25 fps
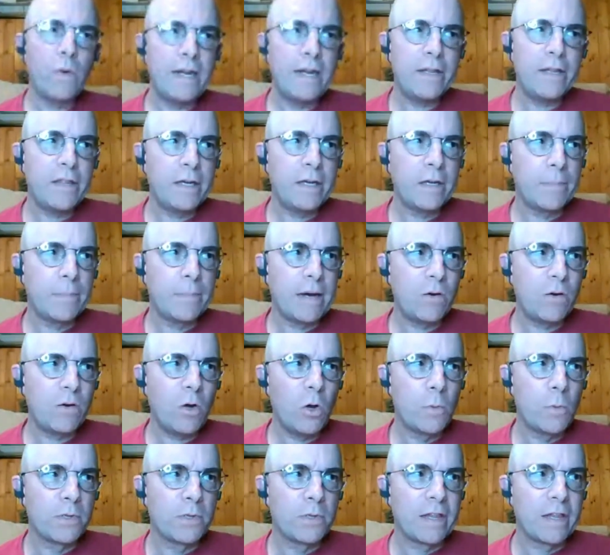anything about
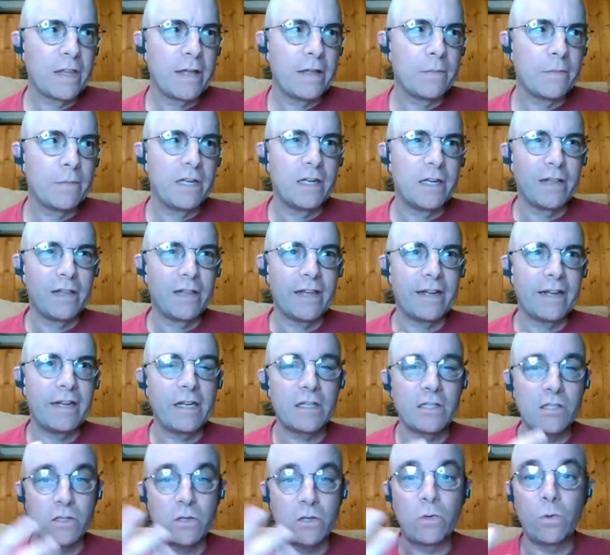Homo naledi?
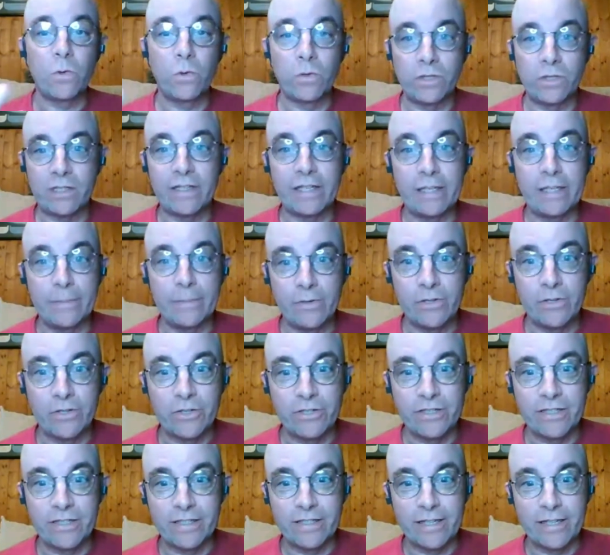Because of course Lee
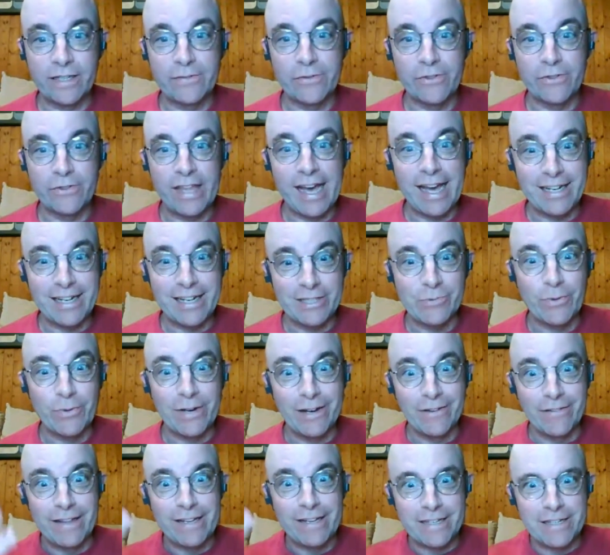Berger discovered that as
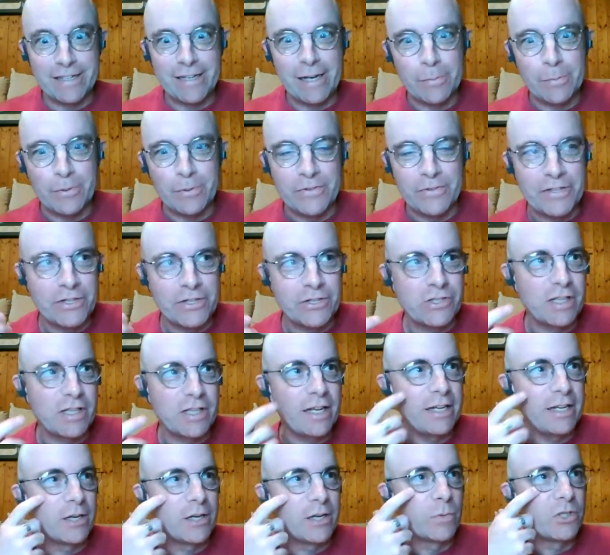well, like a couple of years
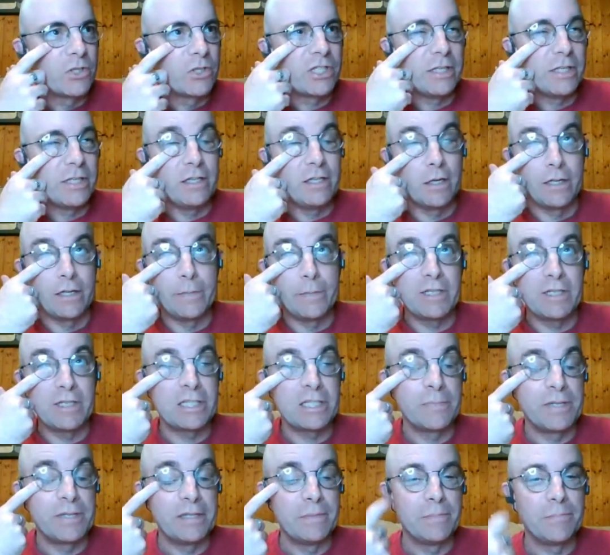later, which he, you know, he must
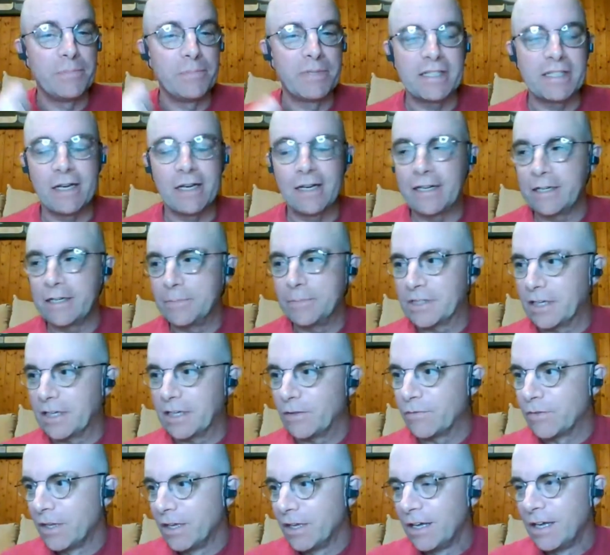have been beside
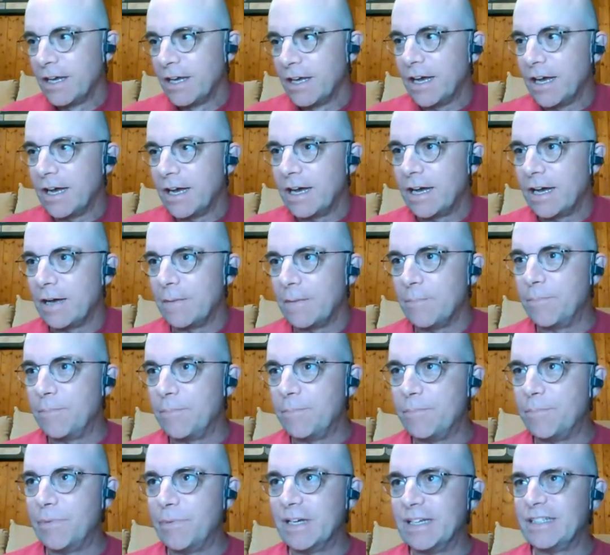himself. Um,
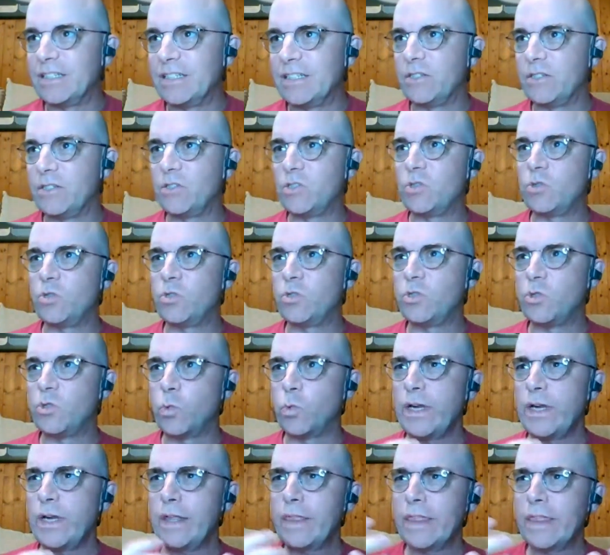but right. do
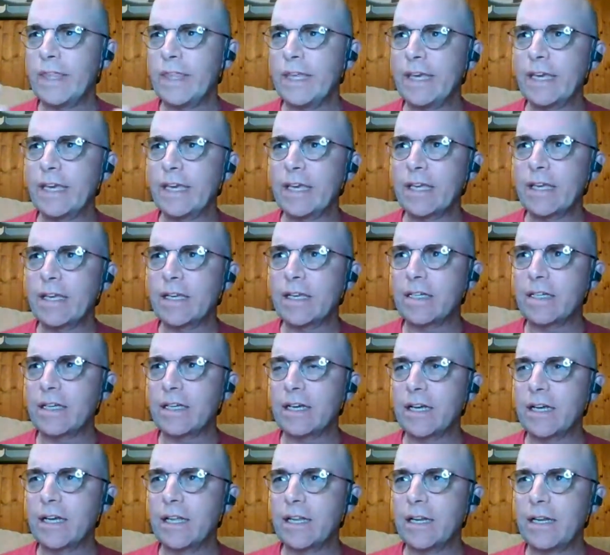we think
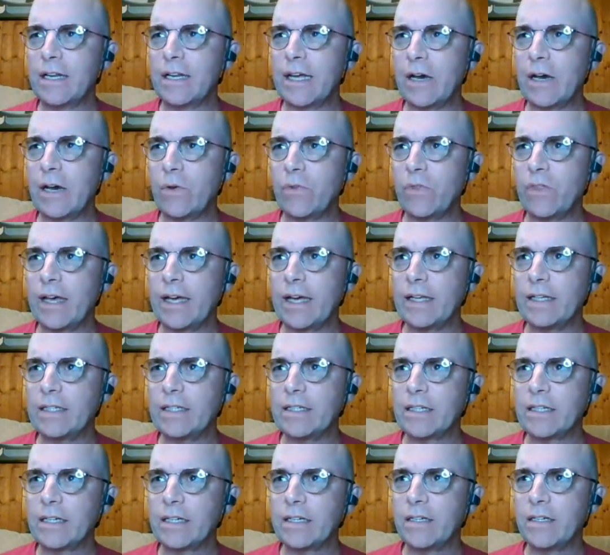now
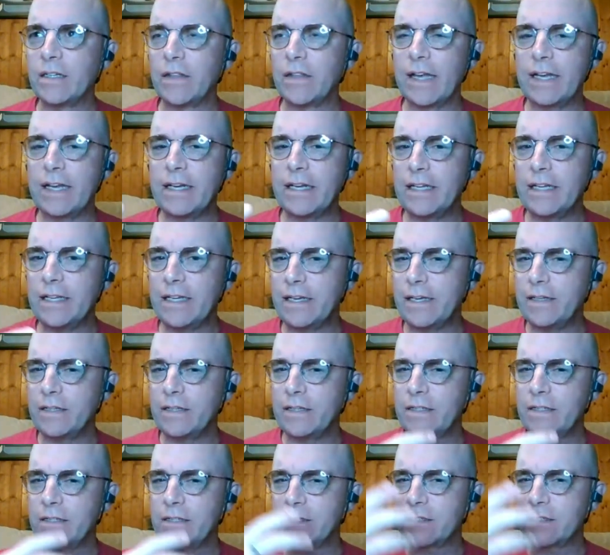that uh, naledi
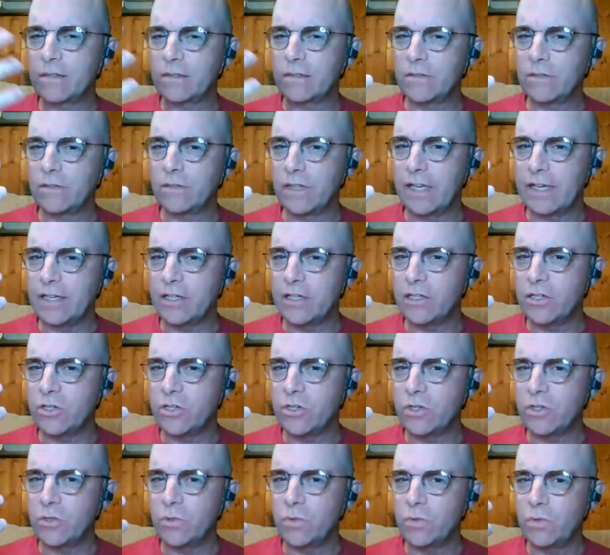is linked
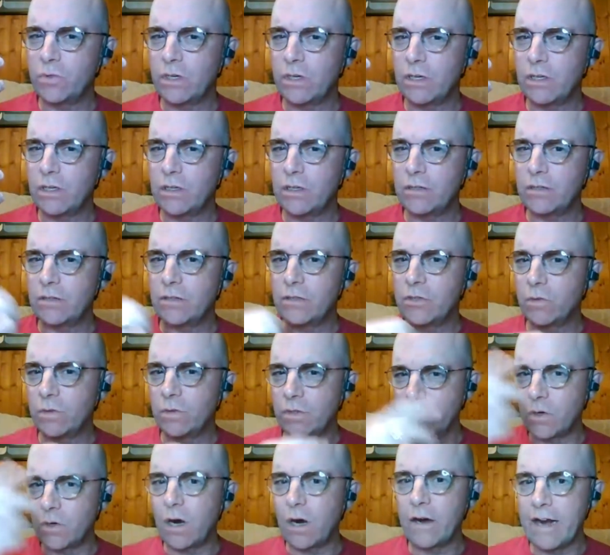to, uh, to
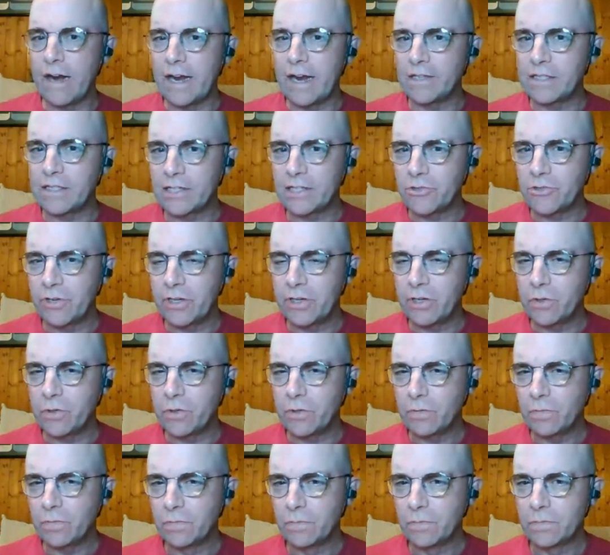to our ancestry at
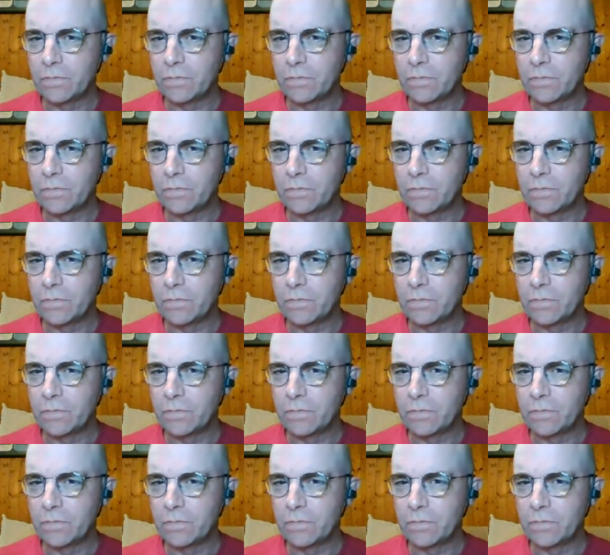all?